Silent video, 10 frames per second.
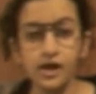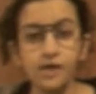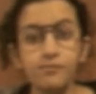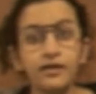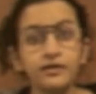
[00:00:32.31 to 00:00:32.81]

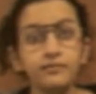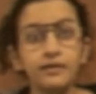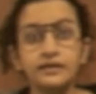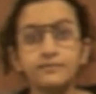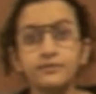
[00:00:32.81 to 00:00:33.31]
Amalgam
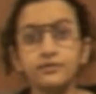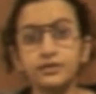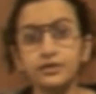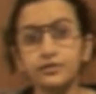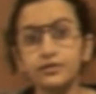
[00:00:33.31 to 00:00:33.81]
has been the
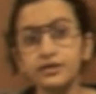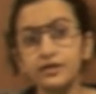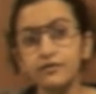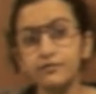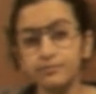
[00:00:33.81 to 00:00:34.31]

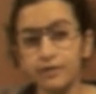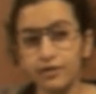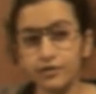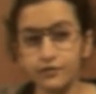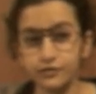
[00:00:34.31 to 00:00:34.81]
restorative
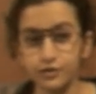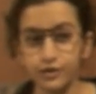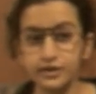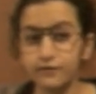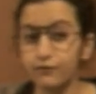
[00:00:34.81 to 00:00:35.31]
method of
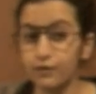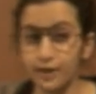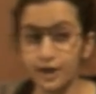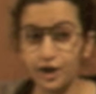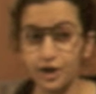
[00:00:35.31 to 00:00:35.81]
choice for
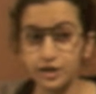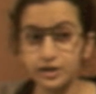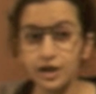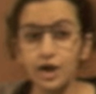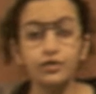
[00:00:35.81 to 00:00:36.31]
many years
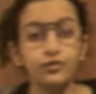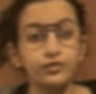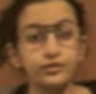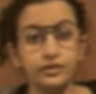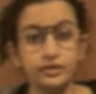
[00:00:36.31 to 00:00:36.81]
due
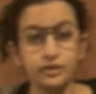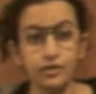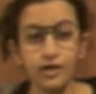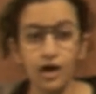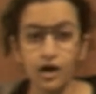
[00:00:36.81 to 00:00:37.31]
to its
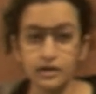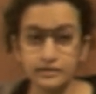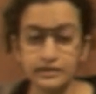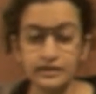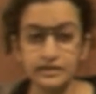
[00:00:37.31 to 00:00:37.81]
low cost,
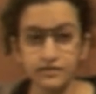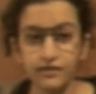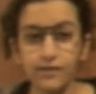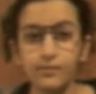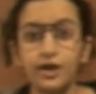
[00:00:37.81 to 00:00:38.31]
ease of
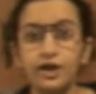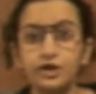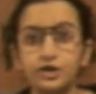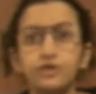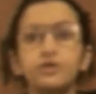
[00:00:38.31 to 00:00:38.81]

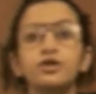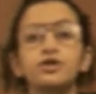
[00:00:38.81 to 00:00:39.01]
application,